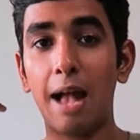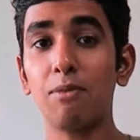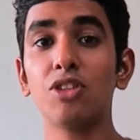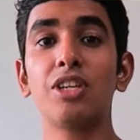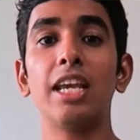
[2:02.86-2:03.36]
I'm
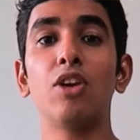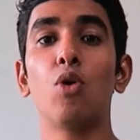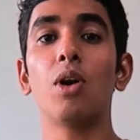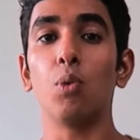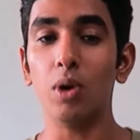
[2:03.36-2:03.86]
not saying
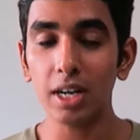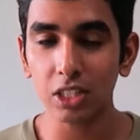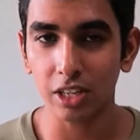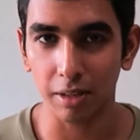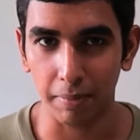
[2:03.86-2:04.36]
no one
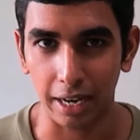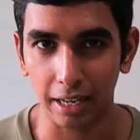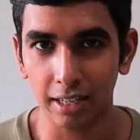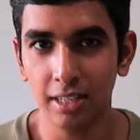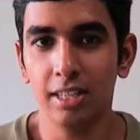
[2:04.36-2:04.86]
works on their
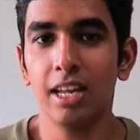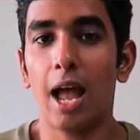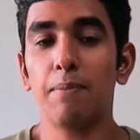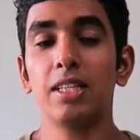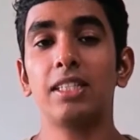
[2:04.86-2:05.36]
back.
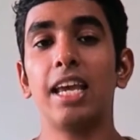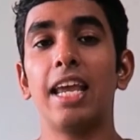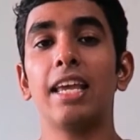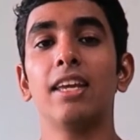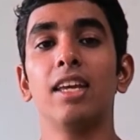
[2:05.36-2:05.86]
I'm just
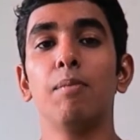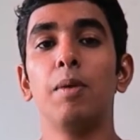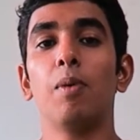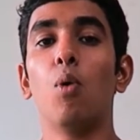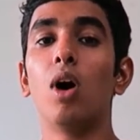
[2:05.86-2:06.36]
saying
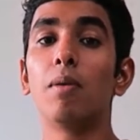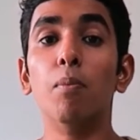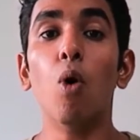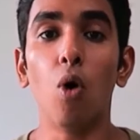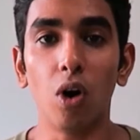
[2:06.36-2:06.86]
people work
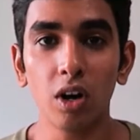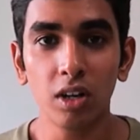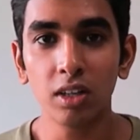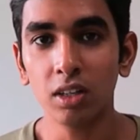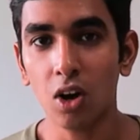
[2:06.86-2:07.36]
more
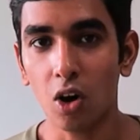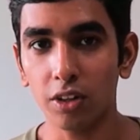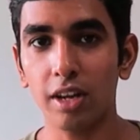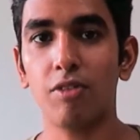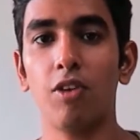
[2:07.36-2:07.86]

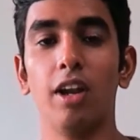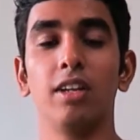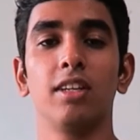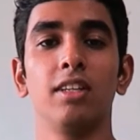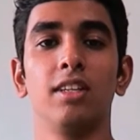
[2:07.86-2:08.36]
on their front.